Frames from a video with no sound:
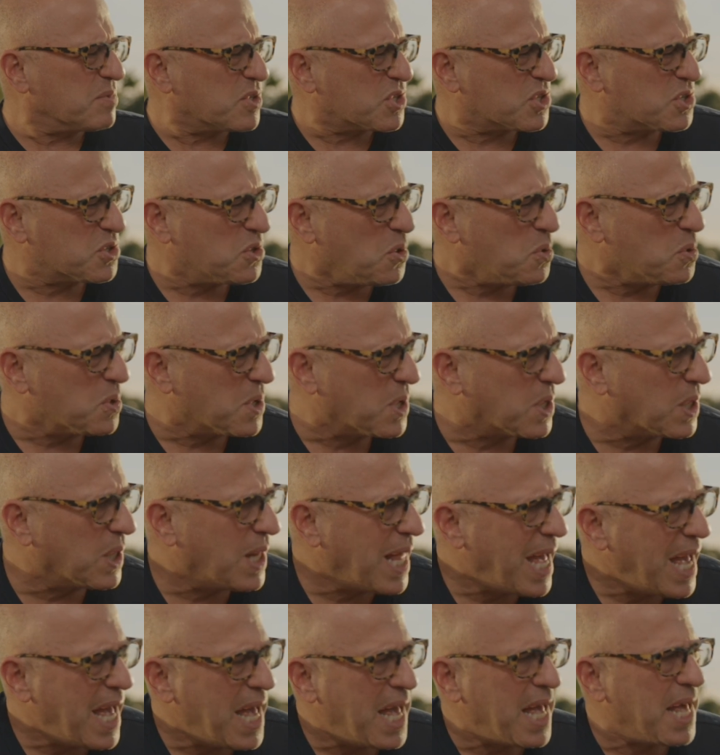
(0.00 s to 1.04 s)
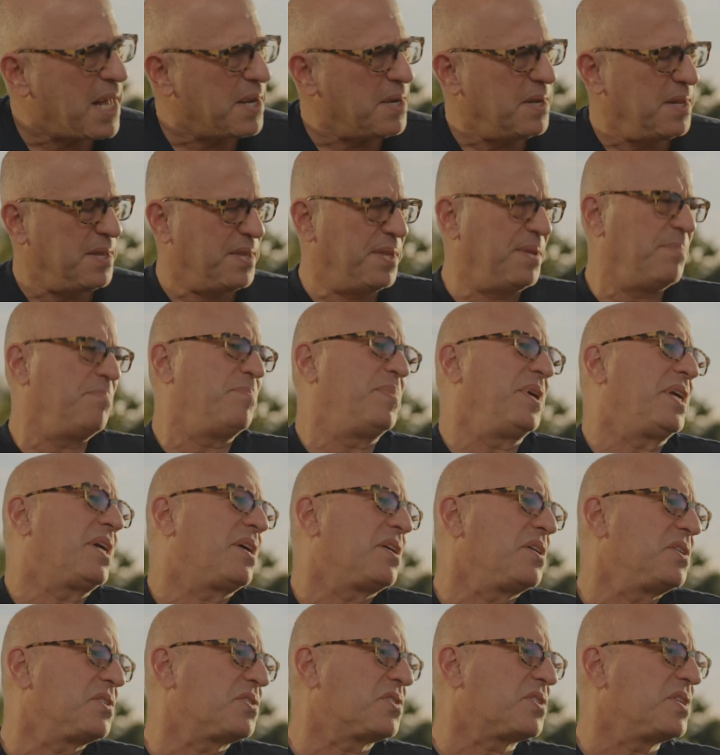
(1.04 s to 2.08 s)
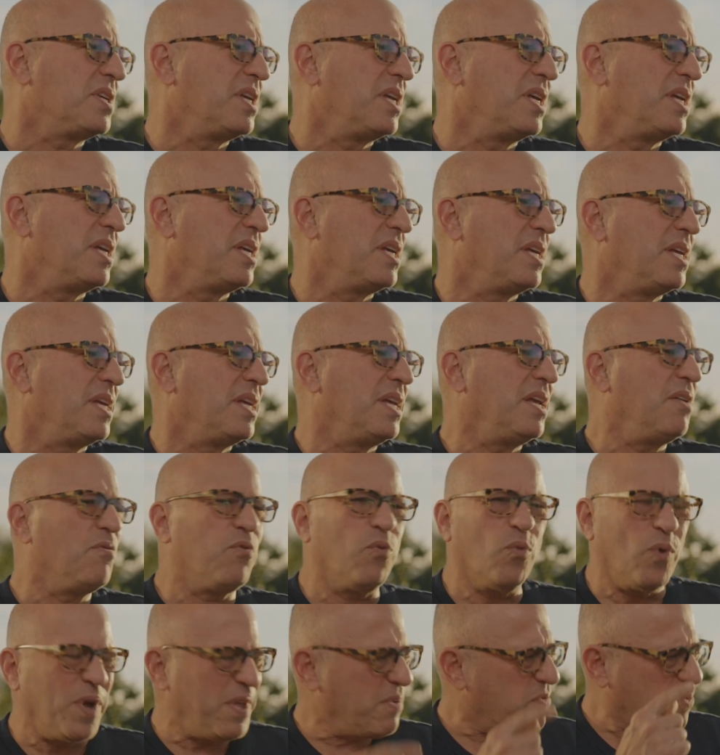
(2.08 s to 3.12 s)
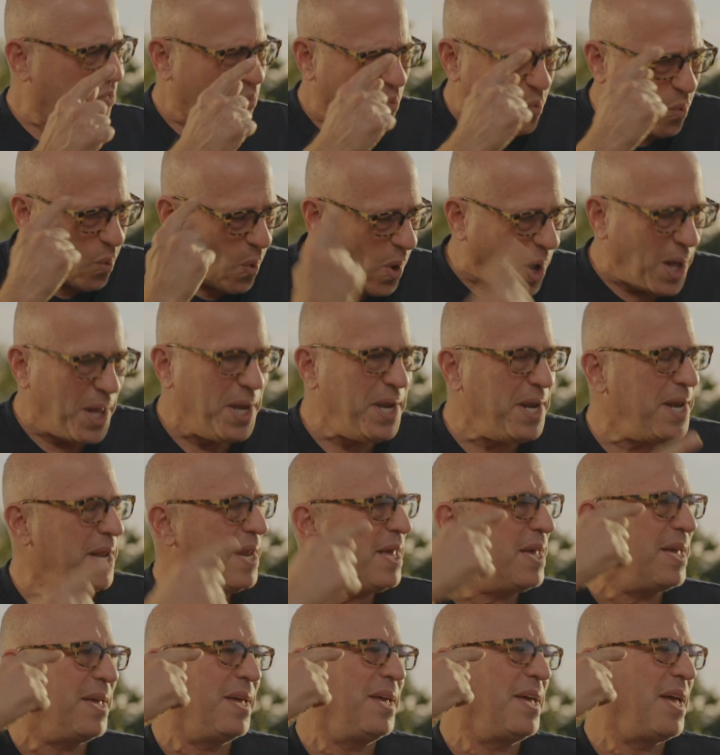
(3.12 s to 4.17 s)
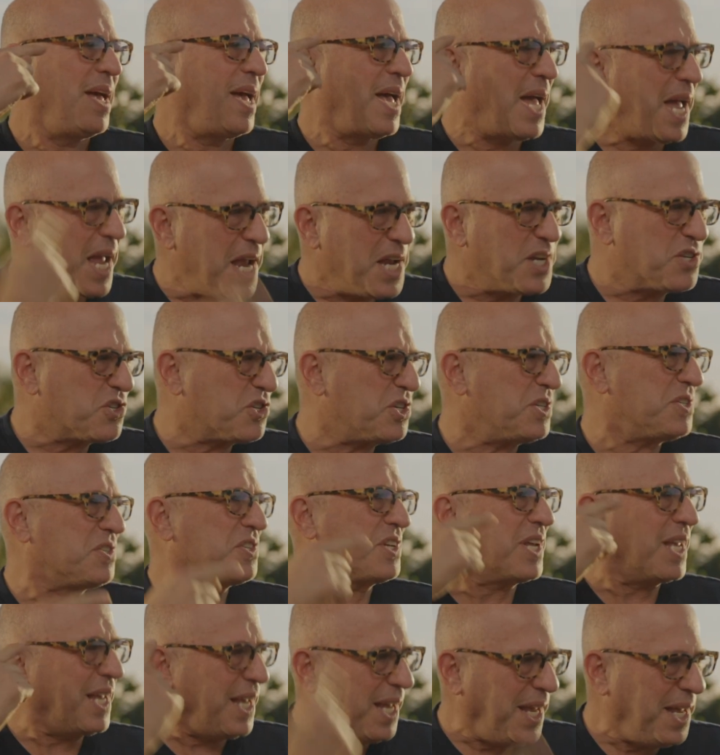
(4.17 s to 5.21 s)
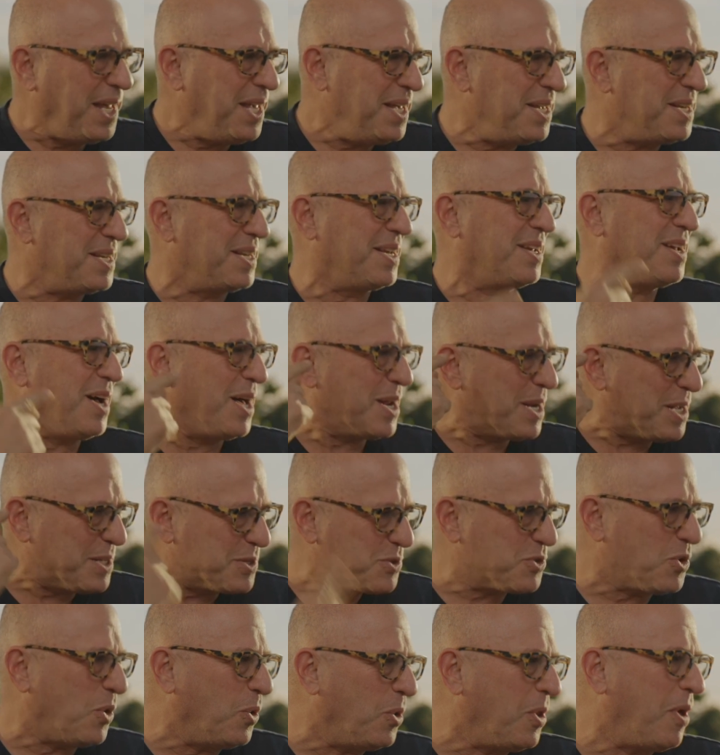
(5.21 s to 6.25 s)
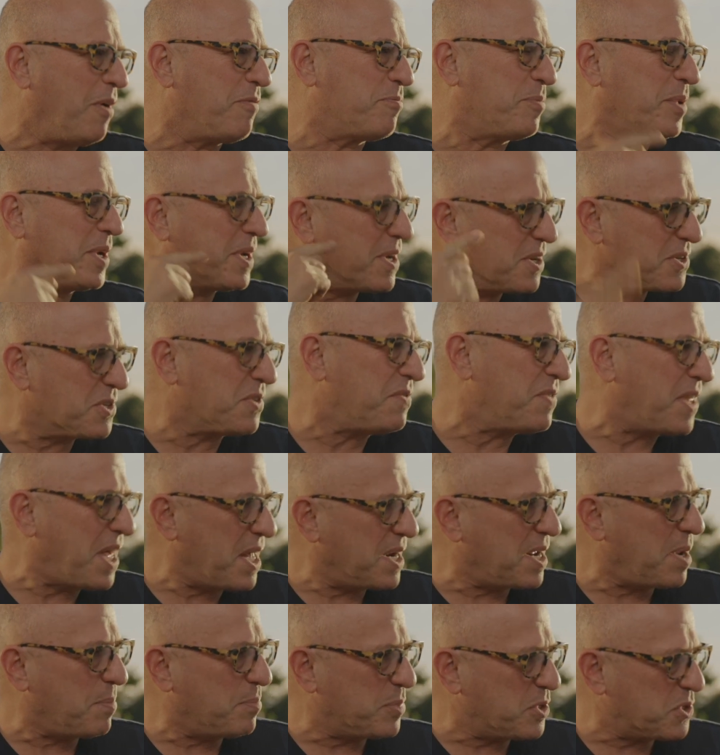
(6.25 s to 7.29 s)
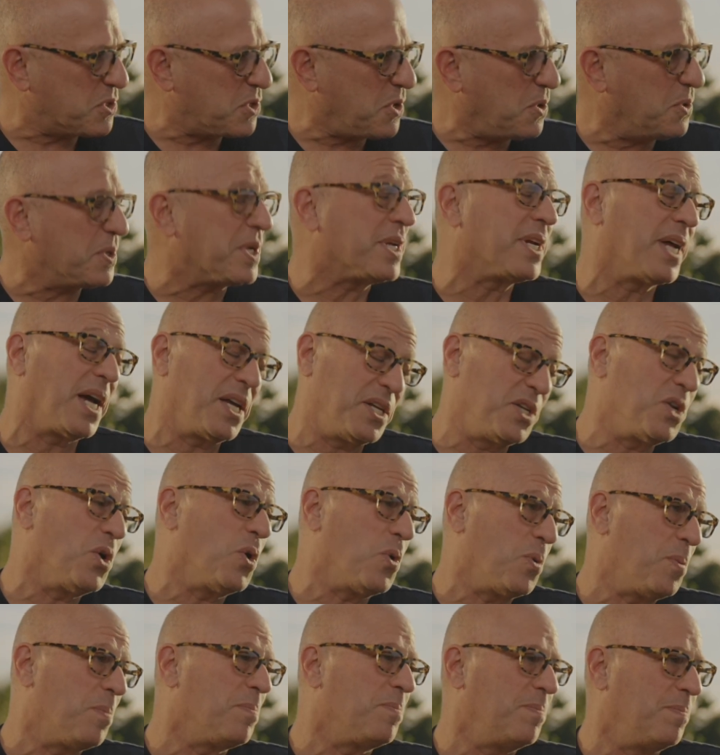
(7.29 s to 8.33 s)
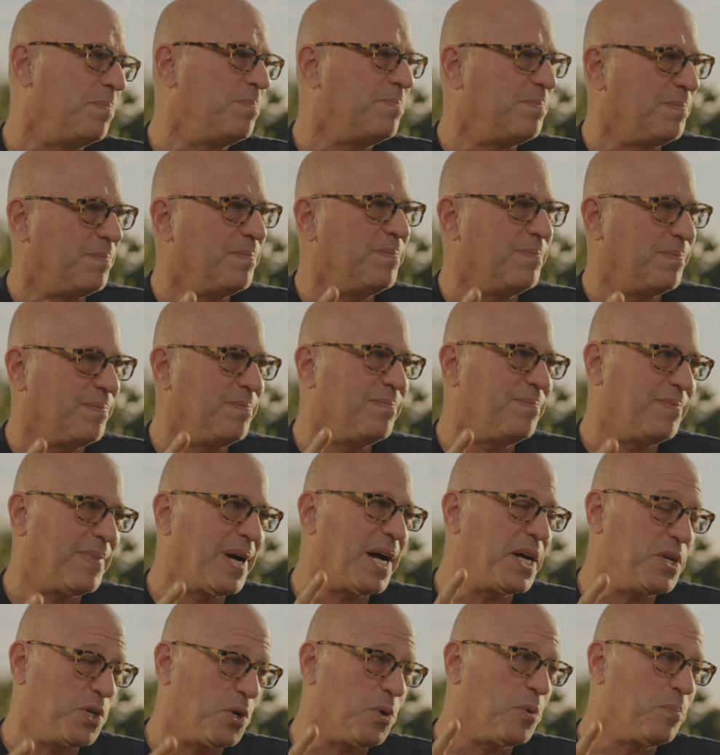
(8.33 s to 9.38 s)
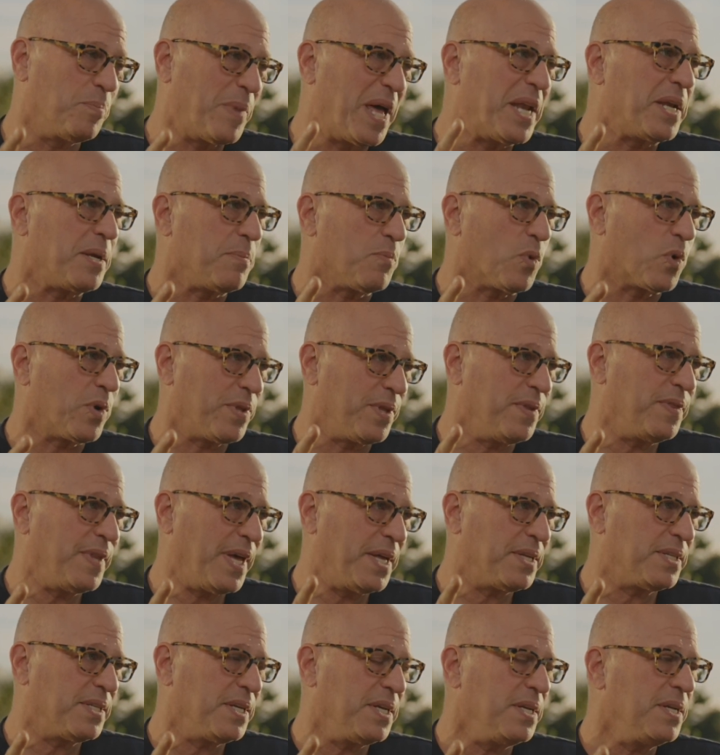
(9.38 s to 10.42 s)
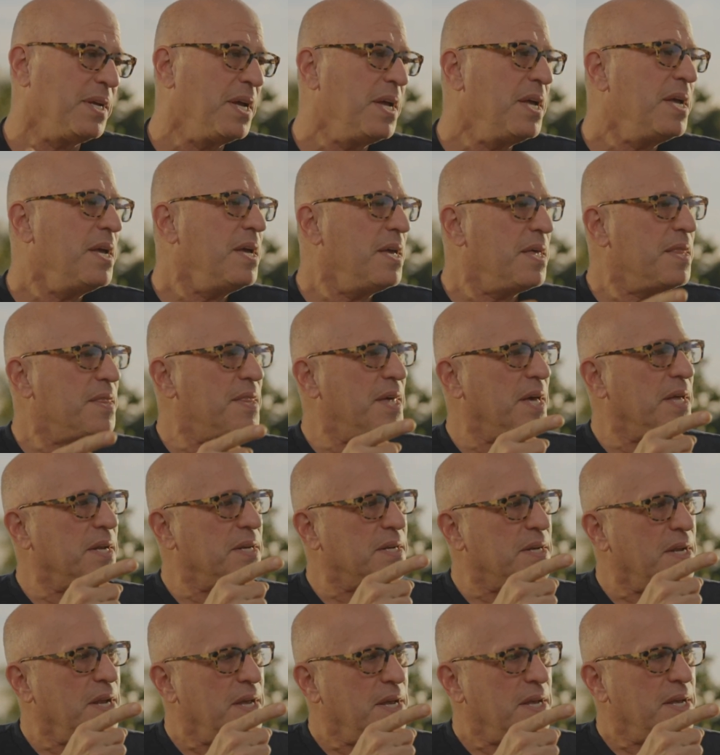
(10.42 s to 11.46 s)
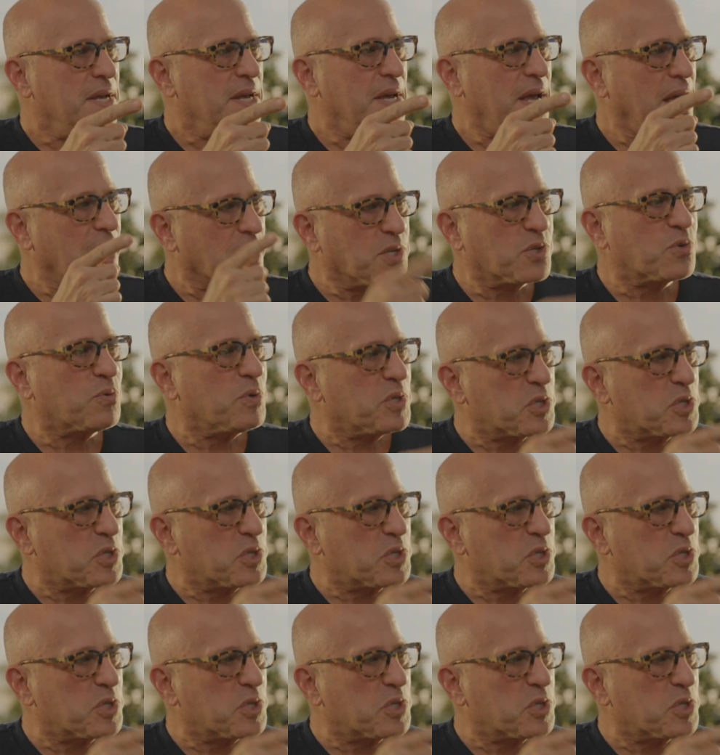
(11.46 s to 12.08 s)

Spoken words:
so glad, because if one anxious kid got on Zoloft because of that episode, and I know many more than that did, then Ezra